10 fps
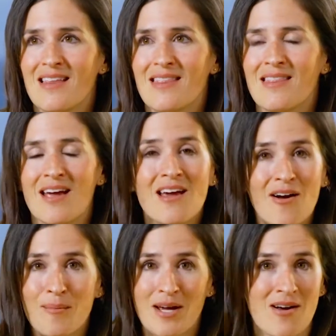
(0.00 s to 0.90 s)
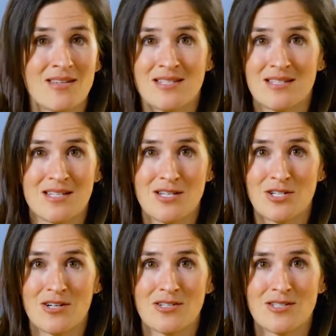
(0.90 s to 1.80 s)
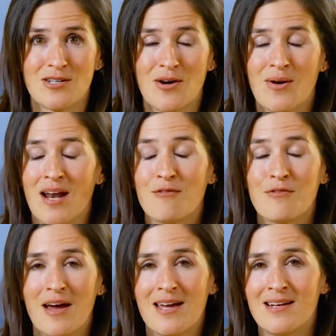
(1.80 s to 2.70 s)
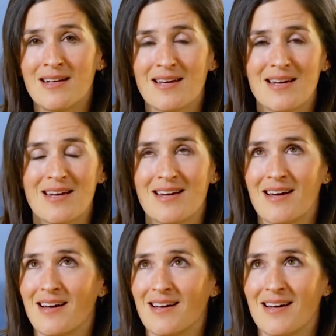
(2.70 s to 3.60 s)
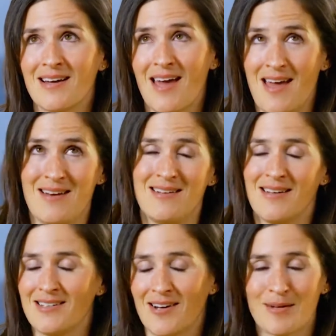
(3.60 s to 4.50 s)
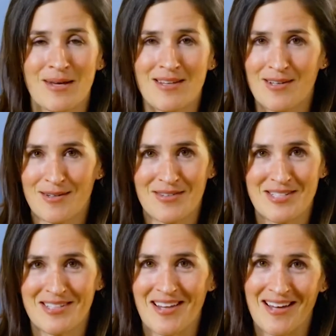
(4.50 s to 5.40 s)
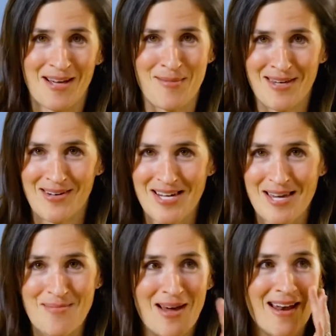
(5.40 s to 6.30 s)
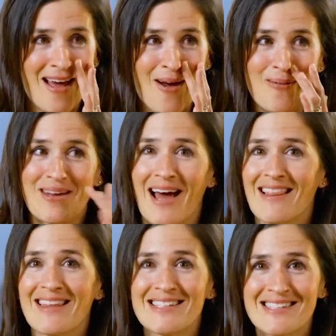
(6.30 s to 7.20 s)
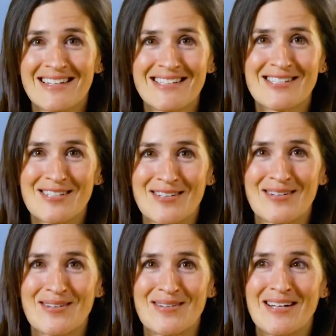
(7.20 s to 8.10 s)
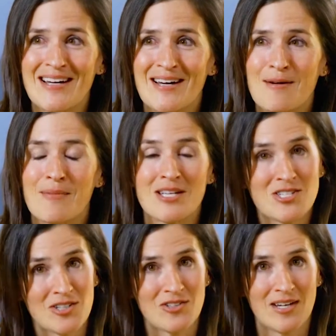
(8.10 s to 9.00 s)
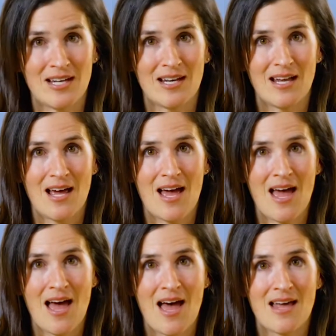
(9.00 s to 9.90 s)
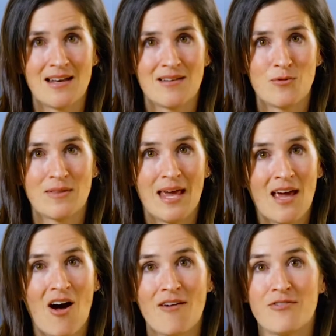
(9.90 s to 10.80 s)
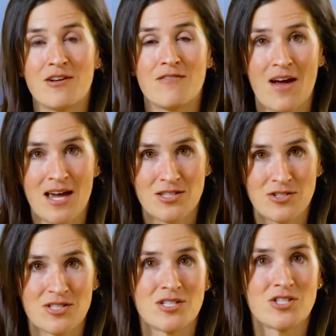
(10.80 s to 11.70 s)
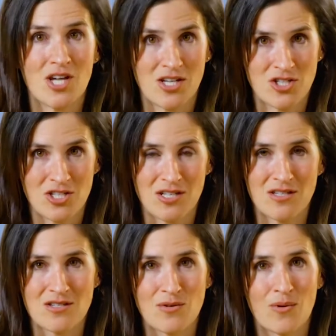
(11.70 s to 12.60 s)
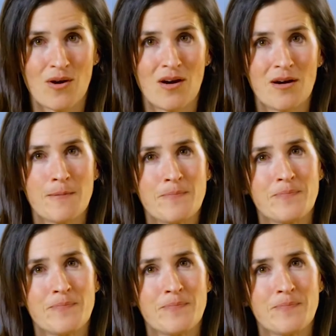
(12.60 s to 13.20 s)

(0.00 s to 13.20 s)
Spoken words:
they are my constant teachers, you know, and I find, again, I talk about the universe a lot, I'm a yogi, but when I listen to my children and when they offer advice or suggestions or